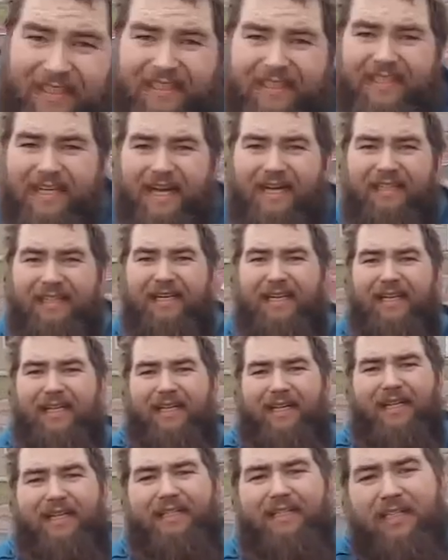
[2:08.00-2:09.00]
I did not
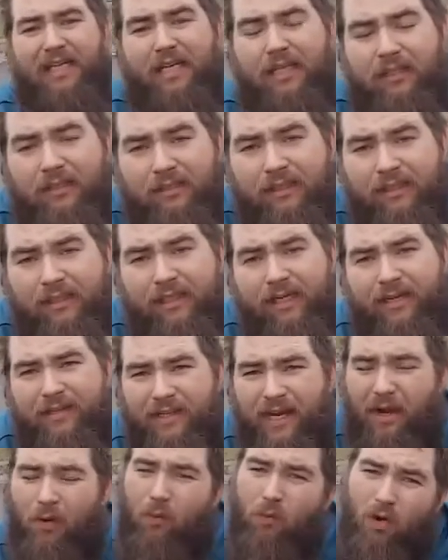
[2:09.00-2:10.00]
get it as clean
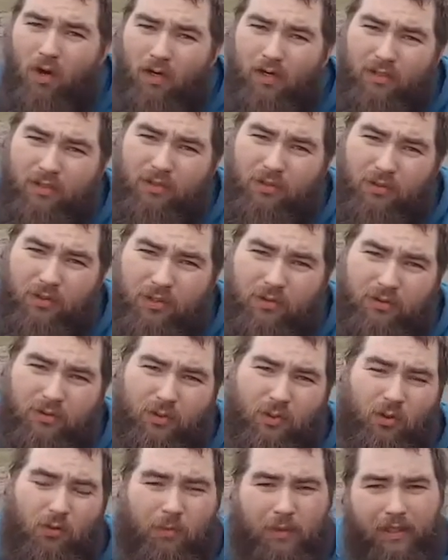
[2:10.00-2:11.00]
as I wanted to
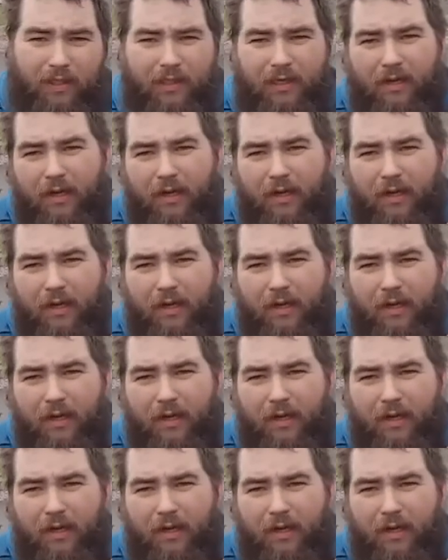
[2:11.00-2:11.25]
YouTube,